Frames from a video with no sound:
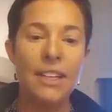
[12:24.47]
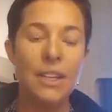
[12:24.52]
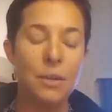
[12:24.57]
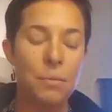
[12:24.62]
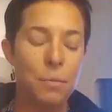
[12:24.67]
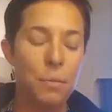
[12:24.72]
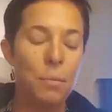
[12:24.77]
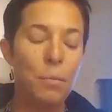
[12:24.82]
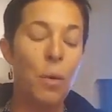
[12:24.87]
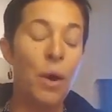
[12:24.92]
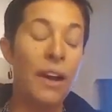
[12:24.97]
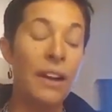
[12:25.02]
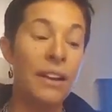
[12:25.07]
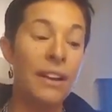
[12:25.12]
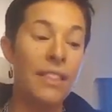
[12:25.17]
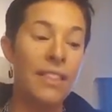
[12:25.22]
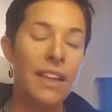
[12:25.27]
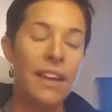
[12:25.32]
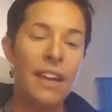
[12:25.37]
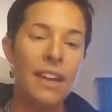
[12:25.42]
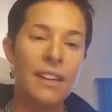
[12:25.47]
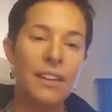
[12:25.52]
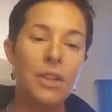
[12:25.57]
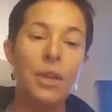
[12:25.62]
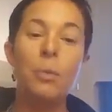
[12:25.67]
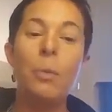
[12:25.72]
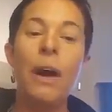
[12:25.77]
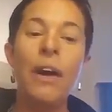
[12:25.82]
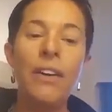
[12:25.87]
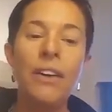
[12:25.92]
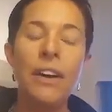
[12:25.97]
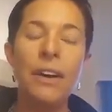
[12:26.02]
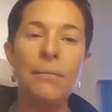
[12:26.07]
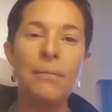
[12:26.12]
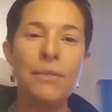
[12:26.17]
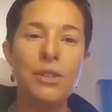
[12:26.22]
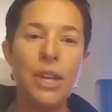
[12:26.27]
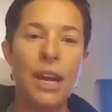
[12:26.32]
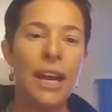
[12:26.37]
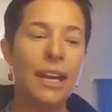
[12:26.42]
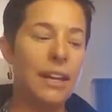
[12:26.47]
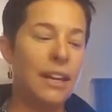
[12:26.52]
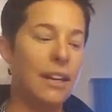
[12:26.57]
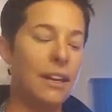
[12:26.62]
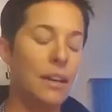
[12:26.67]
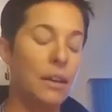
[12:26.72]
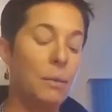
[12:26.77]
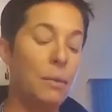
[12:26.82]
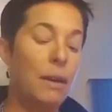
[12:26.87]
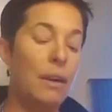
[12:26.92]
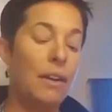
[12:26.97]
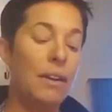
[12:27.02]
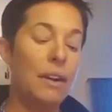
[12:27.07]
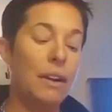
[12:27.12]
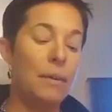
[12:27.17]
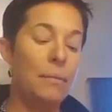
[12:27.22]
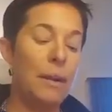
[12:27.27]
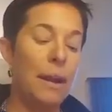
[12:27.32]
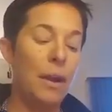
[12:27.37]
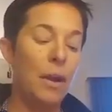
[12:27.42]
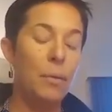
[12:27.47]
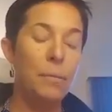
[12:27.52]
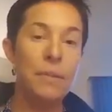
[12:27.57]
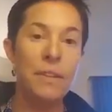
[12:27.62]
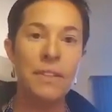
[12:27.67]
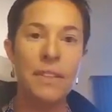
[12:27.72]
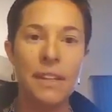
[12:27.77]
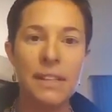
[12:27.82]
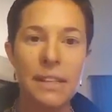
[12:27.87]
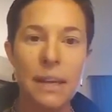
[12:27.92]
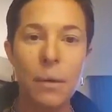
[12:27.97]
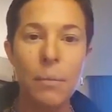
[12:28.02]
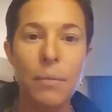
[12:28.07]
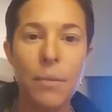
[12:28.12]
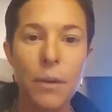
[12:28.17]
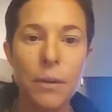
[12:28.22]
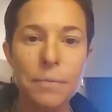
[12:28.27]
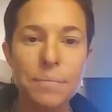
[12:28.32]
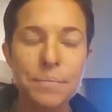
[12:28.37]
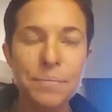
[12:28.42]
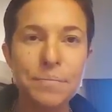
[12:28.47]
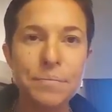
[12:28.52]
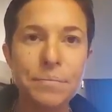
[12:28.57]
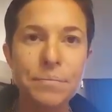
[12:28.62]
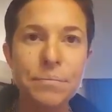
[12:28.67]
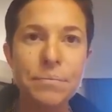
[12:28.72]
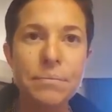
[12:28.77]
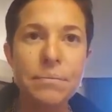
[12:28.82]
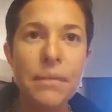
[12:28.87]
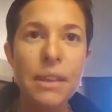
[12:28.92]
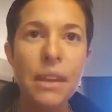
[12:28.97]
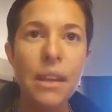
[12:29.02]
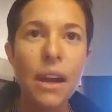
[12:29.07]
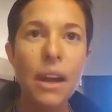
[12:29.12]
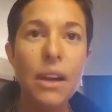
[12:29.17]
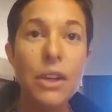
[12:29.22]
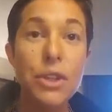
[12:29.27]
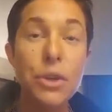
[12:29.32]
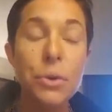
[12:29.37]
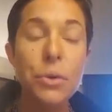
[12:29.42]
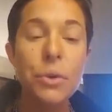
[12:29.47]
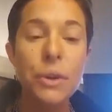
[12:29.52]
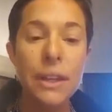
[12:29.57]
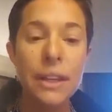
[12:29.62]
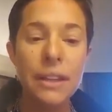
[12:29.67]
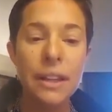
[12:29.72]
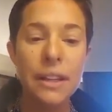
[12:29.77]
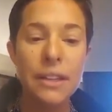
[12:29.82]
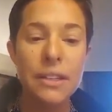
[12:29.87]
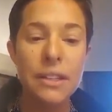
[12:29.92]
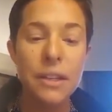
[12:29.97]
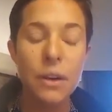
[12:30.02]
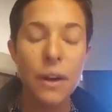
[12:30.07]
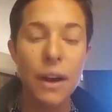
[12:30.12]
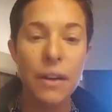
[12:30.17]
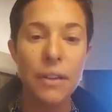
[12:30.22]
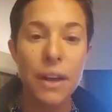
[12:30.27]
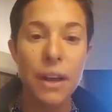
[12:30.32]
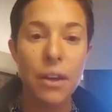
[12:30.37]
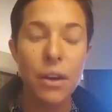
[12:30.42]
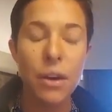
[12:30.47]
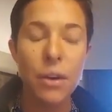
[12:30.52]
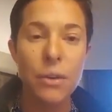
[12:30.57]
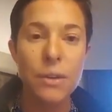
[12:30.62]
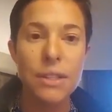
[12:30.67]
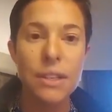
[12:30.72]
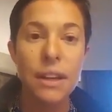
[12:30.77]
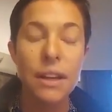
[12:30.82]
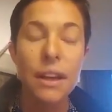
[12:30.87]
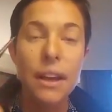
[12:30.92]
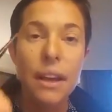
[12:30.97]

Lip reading: one thing, you're welcome, Jackie, you're welcome. I hope that that's helpful. Truly, let us know how that goes.